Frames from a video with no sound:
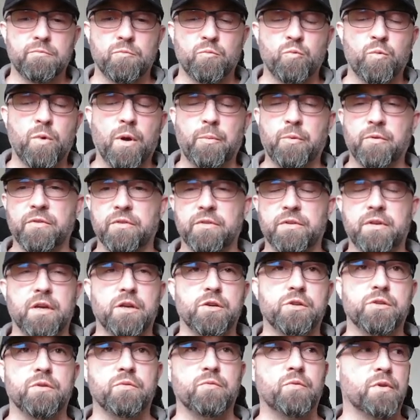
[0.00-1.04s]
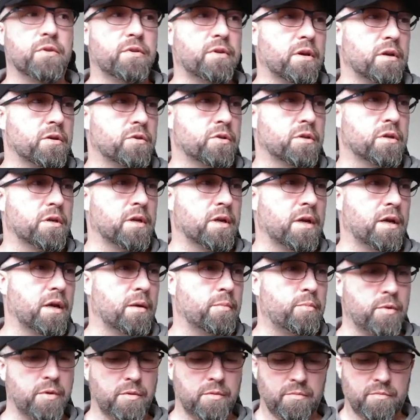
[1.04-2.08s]
representation of what's actually going to
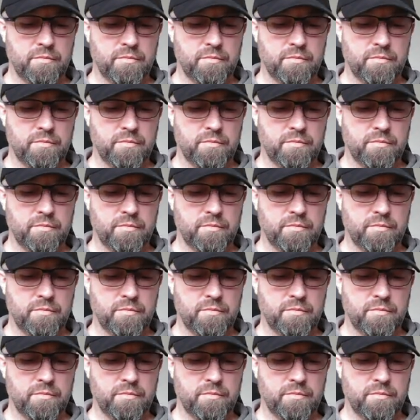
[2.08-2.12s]
happen.